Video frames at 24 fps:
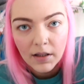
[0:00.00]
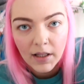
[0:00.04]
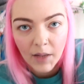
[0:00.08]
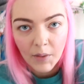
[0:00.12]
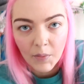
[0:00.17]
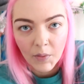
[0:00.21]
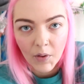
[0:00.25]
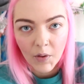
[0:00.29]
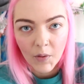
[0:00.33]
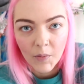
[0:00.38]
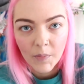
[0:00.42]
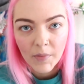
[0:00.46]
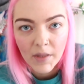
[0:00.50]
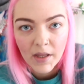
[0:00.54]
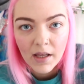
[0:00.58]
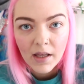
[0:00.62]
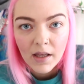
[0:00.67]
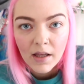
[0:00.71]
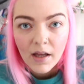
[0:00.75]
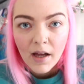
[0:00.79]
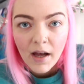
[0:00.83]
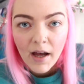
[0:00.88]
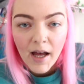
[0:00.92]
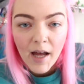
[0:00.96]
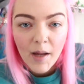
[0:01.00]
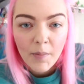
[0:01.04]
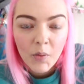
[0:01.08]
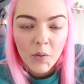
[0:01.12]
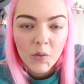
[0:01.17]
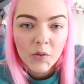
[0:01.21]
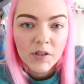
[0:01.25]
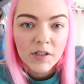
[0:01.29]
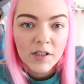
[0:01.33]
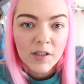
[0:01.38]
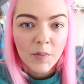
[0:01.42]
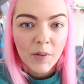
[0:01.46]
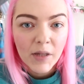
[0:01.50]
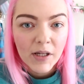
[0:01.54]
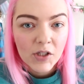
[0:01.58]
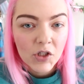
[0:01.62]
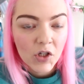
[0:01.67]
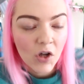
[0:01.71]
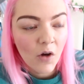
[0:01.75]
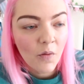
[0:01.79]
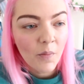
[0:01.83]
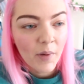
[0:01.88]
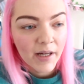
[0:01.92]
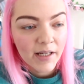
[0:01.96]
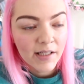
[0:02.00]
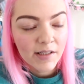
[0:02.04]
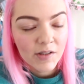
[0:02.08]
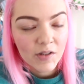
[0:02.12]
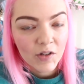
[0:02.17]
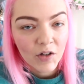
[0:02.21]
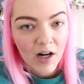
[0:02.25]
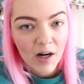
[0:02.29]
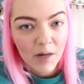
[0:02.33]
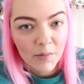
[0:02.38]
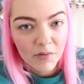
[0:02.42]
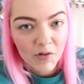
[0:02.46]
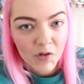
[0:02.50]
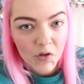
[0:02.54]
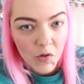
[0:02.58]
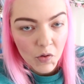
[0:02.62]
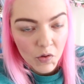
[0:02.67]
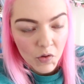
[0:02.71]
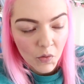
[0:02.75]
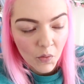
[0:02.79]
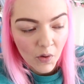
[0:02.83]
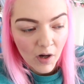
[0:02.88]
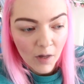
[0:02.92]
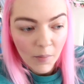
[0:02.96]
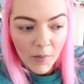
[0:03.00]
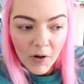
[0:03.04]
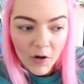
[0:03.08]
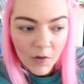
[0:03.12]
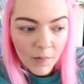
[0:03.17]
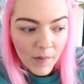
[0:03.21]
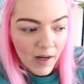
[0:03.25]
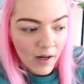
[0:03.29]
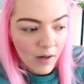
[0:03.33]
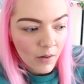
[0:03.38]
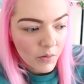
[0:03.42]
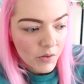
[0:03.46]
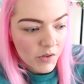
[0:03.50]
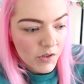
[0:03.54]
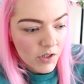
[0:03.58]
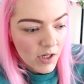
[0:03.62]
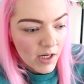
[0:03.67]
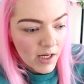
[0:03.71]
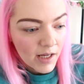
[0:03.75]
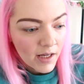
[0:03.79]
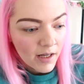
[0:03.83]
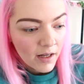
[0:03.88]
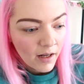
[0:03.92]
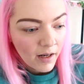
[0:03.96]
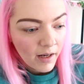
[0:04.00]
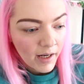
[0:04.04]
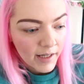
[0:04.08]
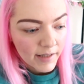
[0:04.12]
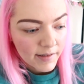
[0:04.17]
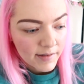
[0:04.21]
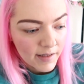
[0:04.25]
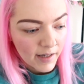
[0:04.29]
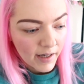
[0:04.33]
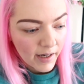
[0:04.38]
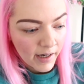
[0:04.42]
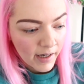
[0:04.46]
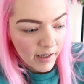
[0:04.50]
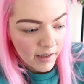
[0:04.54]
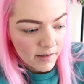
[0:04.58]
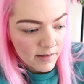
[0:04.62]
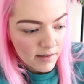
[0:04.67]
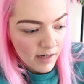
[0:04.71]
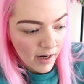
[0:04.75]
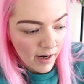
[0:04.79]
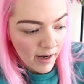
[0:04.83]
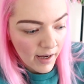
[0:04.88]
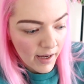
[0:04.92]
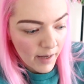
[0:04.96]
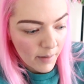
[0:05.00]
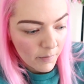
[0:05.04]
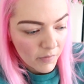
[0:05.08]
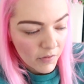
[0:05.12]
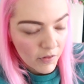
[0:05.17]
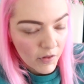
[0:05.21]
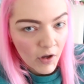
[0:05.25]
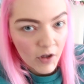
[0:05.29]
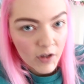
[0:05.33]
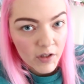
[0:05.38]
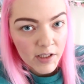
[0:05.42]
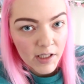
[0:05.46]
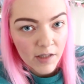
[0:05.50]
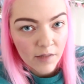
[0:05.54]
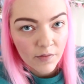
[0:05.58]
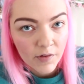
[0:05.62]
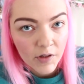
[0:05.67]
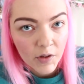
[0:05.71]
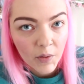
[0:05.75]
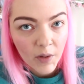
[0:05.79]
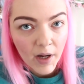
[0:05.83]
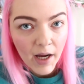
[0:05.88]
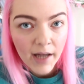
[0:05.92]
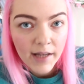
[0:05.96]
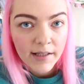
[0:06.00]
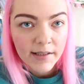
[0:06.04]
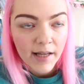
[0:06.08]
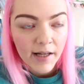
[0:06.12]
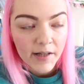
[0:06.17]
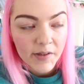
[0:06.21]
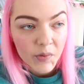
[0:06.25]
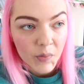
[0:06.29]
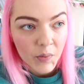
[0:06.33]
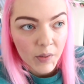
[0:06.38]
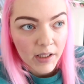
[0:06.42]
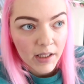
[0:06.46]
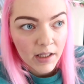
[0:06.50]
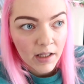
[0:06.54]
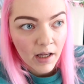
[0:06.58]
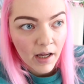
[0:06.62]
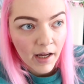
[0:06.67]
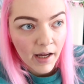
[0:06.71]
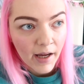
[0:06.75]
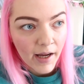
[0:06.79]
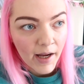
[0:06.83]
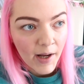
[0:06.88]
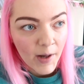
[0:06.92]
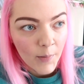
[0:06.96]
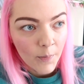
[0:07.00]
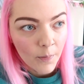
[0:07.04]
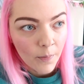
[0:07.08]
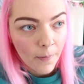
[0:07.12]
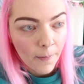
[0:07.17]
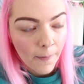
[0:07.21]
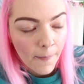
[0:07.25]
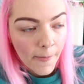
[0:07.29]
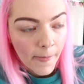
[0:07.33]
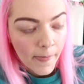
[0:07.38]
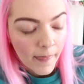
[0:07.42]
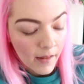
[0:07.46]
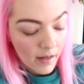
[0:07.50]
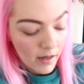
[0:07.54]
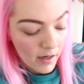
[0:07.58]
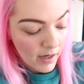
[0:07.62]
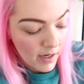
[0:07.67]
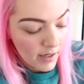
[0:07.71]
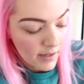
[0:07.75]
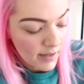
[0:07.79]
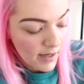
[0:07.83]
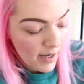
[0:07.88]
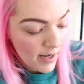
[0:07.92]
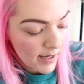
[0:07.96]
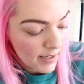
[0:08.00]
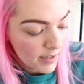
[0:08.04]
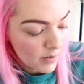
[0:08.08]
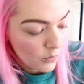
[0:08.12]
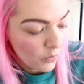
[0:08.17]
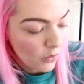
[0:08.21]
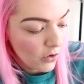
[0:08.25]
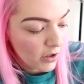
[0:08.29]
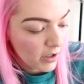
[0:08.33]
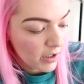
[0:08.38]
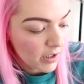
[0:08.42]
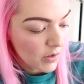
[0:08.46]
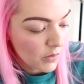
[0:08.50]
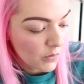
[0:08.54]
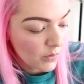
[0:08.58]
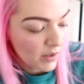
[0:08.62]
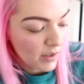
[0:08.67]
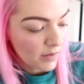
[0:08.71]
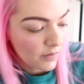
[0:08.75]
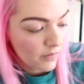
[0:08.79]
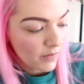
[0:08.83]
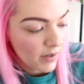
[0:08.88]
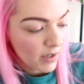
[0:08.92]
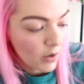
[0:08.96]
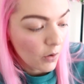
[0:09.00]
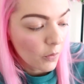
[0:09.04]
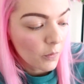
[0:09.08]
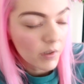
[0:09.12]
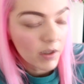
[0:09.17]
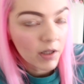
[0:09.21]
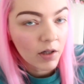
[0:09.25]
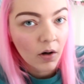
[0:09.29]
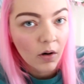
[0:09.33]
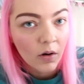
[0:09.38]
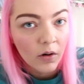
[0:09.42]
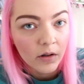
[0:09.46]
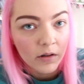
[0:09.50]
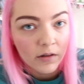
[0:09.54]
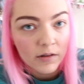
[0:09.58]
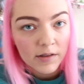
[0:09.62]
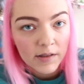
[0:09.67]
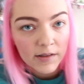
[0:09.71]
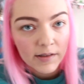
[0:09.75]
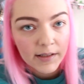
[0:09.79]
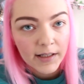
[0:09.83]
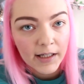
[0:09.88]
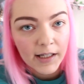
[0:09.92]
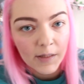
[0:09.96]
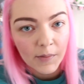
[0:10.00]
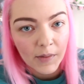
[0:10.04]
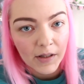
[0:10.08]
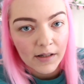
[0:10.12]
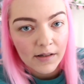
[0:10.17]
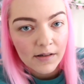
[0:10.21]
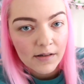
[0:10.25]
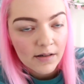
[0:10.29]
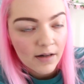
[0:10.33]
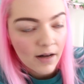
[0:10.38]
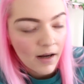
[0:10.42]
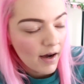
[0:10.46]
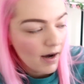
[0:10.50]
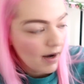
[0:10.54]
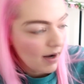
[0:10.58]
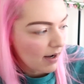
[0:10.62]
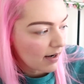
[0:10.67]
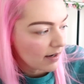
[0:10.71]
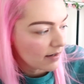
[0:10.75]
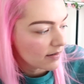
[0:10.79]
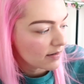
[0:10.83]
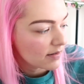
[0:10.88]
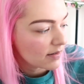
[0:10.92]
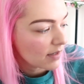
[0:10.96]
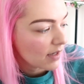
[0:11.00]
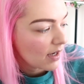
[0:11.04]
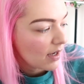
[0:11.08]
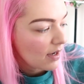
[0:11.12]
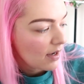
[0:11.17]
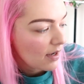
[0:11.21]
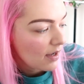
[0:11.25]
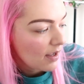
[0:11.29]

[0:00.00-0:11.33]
There we go. I posted a picture on my Instagram, if you don't know what I'm on about, last night, Thursday for you guys last week. And I am working with a company called Skinny Mint and